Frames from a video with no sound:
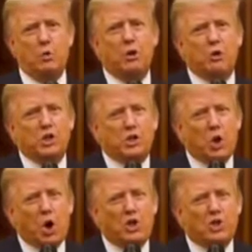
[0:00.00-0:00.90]
We
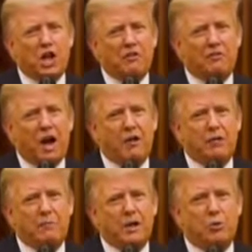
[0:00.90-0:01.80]
restored
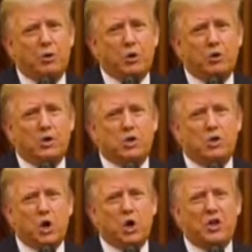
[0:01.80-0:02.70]
self-government. We
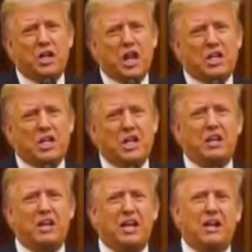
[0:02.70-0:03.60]
restored the idea
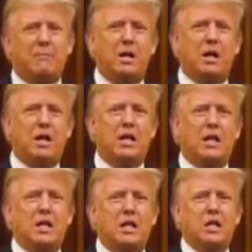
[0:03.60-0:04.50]
that in America,
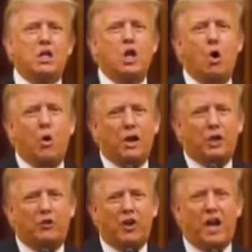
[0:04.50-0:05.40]
no one
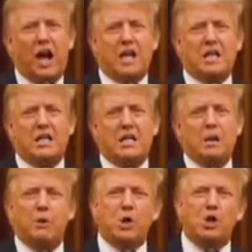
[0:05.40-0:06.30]
is forgotten
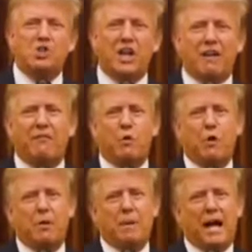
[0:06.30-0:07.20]
because
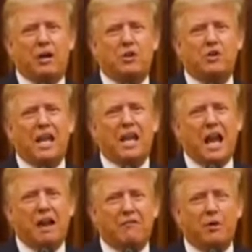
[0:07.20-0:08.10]
everyone matters and
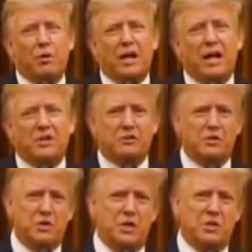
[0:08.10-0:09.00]
everyone has a
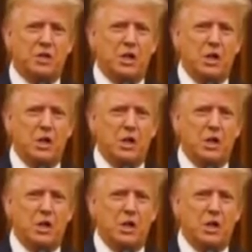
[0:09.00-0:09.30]
voice.